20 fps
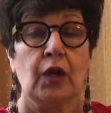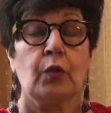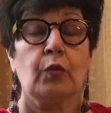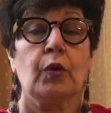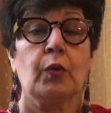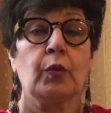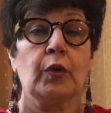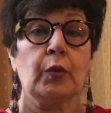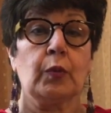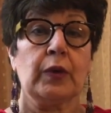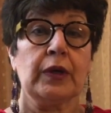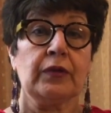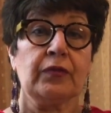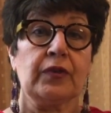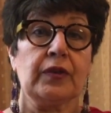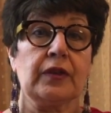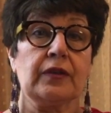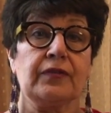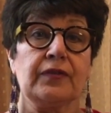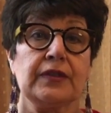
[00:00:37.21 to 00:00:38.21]
When we went
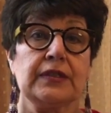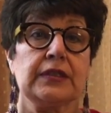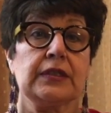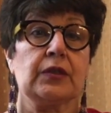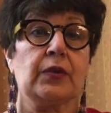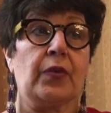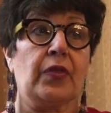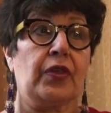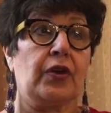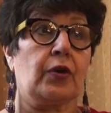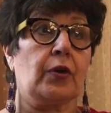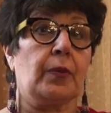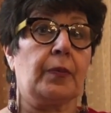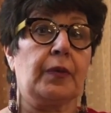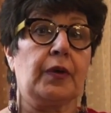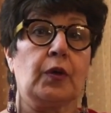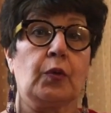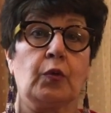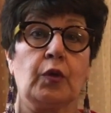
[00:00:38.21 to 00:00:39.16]
for the physical therapy,